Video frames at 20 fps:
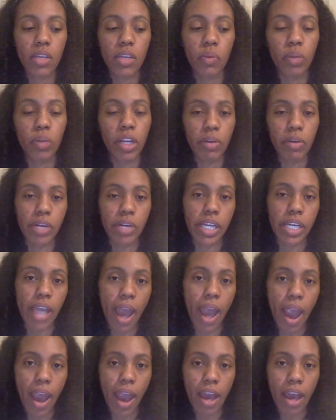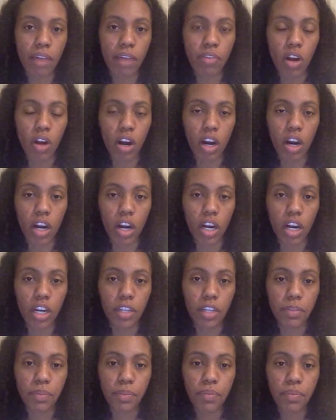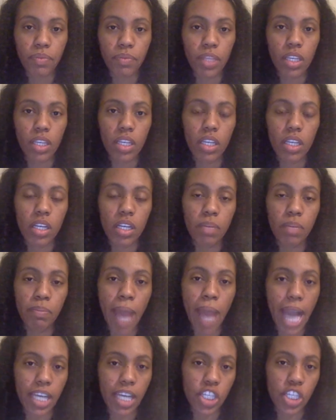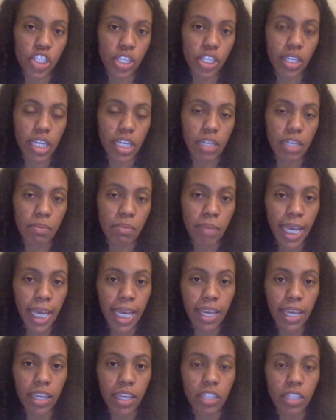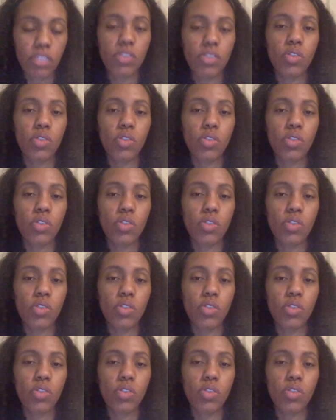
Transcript: we already have our packaging getting made.